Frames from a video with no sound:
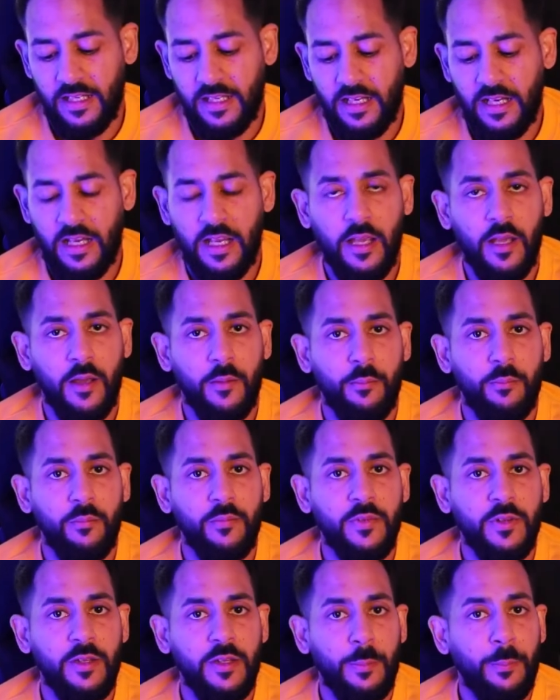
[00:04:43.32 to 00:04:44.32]
Um,
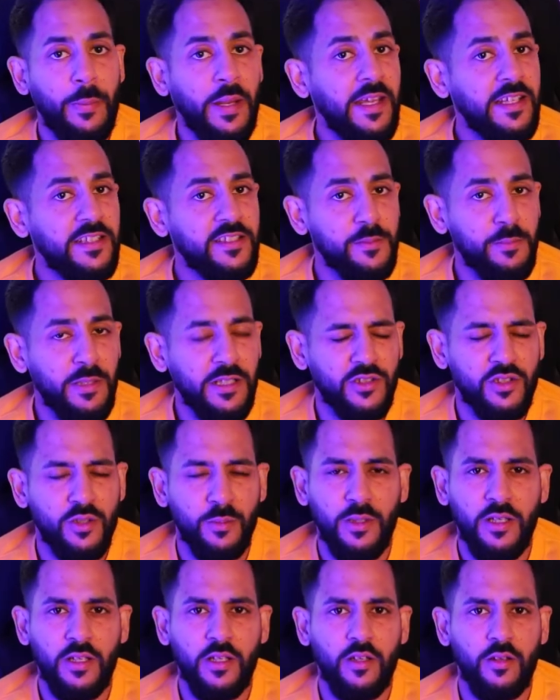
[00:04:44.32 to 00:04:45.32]
the pains in my
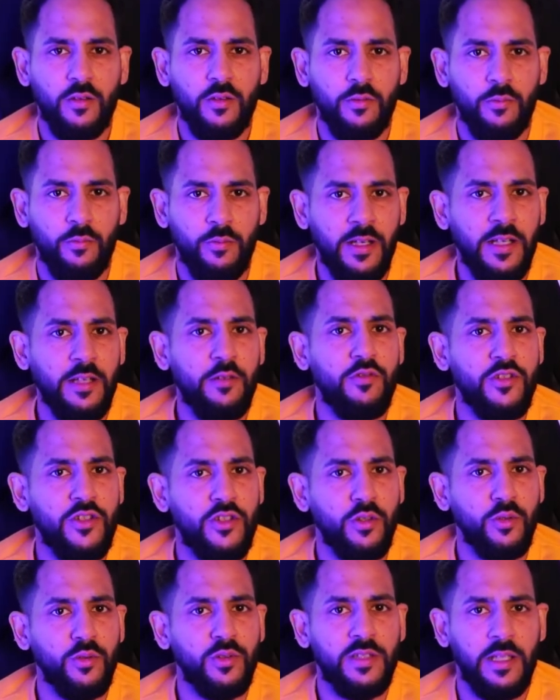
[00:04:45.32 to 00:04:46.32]
stomach, really
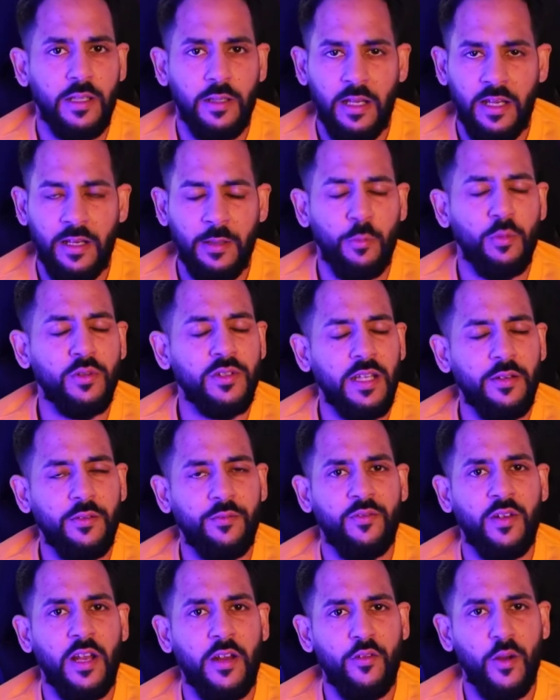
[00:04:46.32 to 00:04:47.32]
reduced. I, wasn't
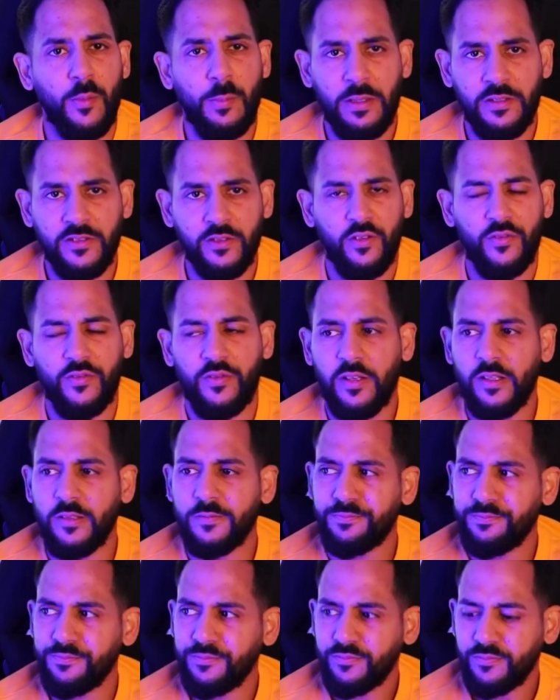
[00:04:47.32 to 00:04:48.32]
flaring up as often.
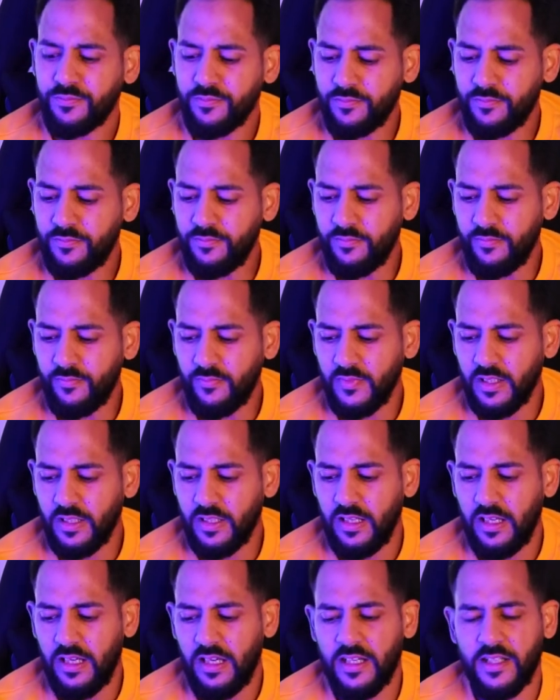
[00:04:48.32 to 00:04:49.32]

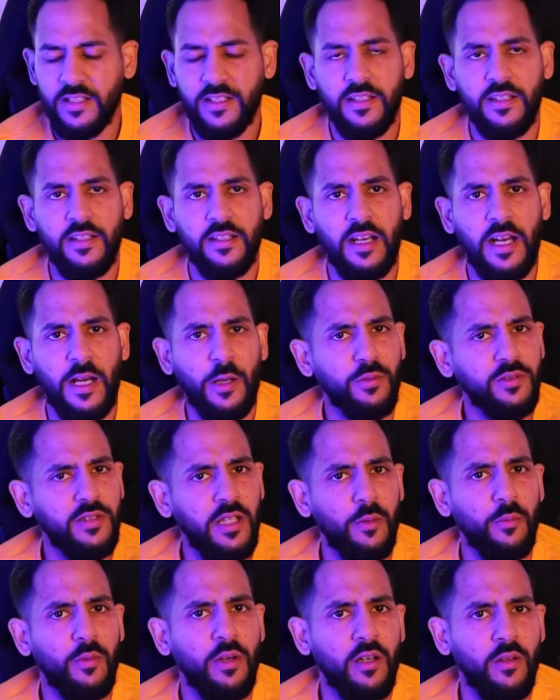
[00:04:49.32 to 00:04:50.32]
And I was
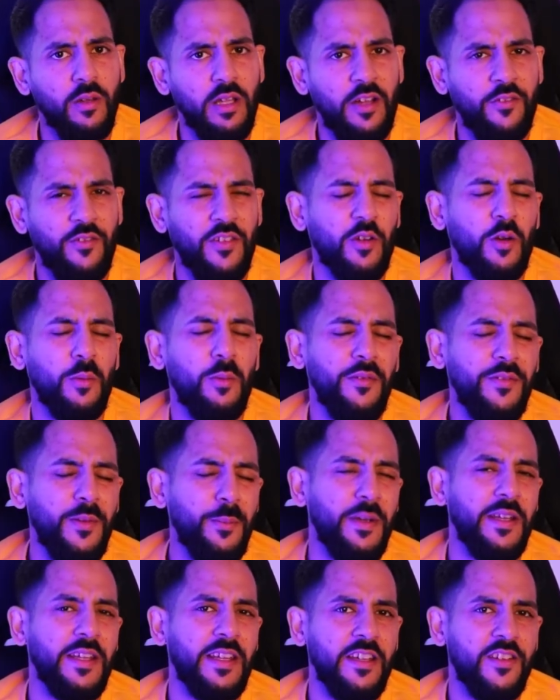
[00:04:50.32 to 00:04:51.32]
like, well, if I come off the
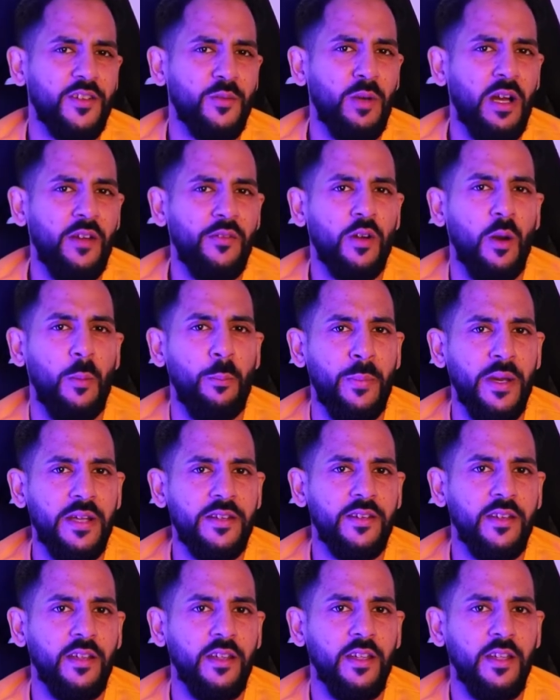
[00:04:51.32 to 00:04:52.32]
medication, why have I got
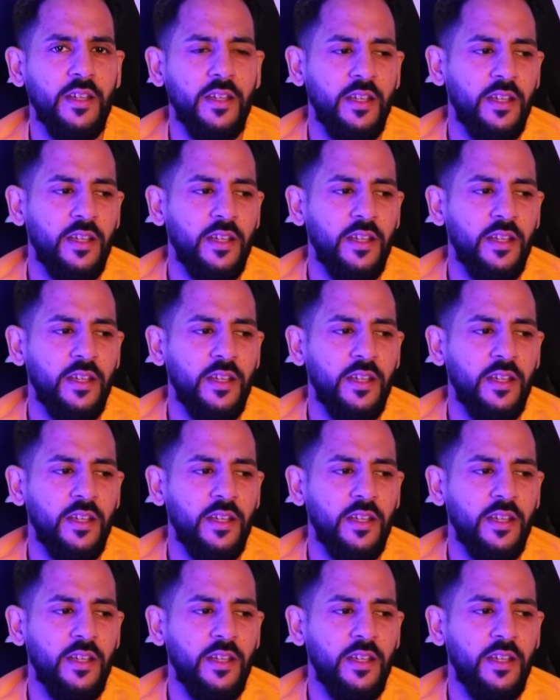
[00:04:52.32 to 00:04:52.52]
better?